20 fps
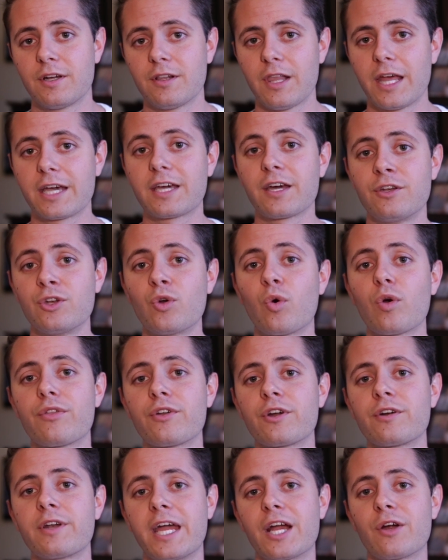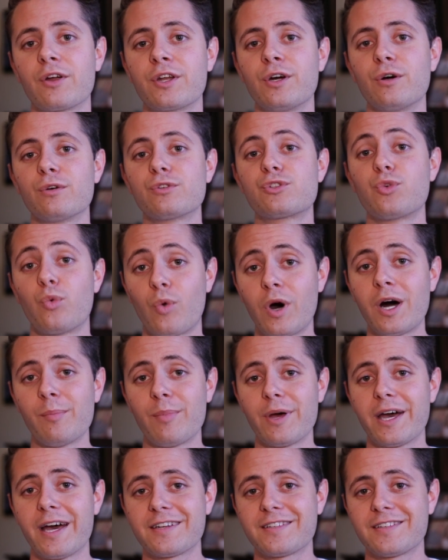Like a northern hairy-nosed
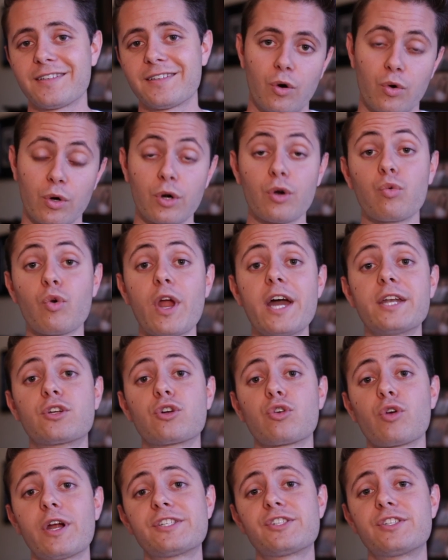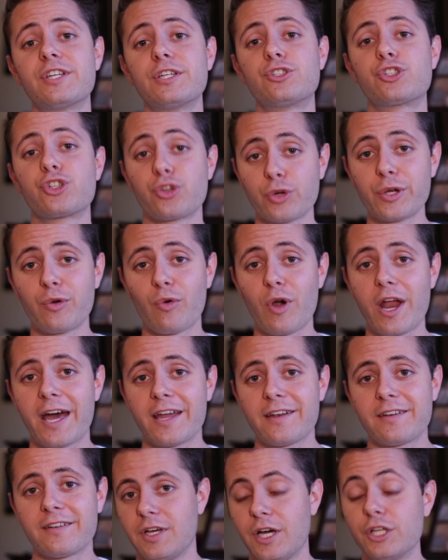wombat, or a red-crested tree
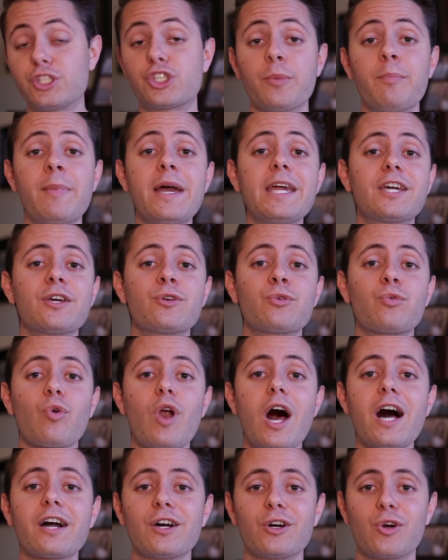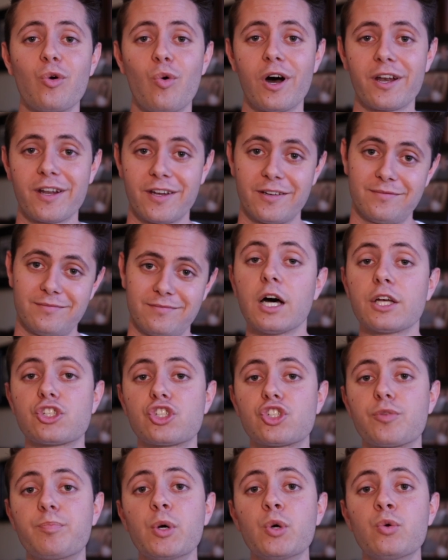rat, a Jamaican rock iguana, a
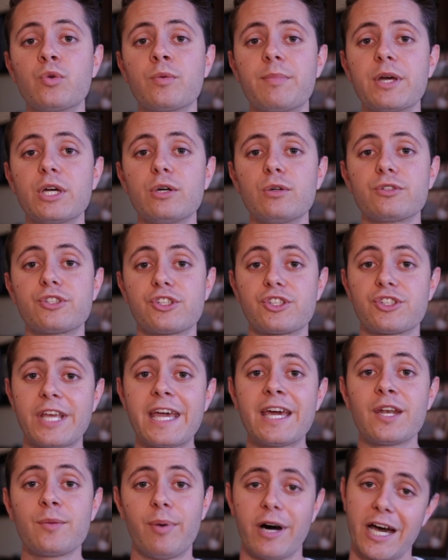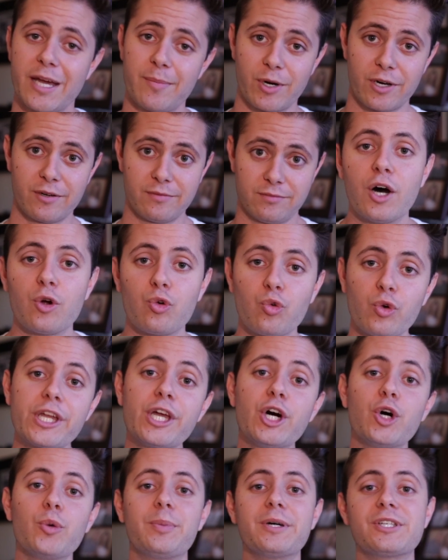spoon-billed sandpiper, a
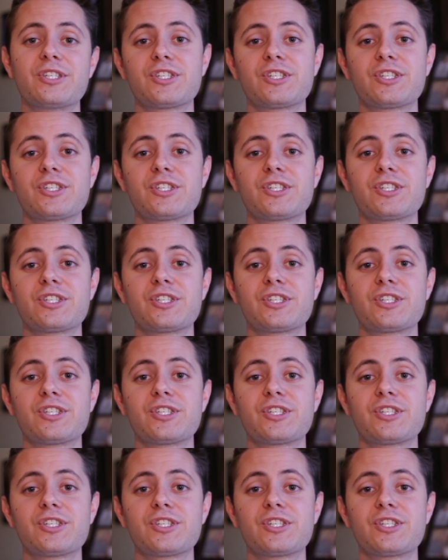Rio